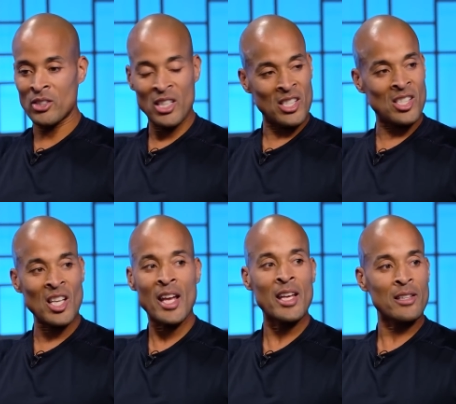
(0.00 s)
the
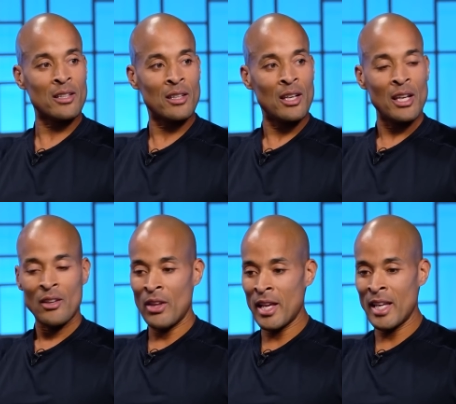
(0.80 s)
second
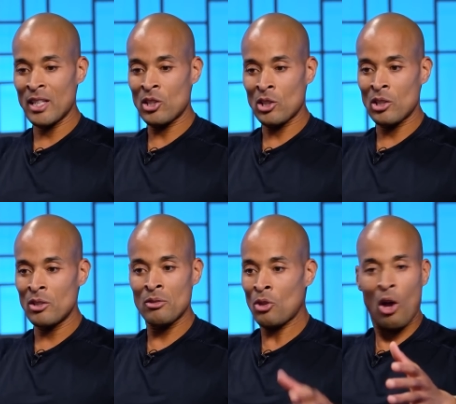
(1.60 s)
they get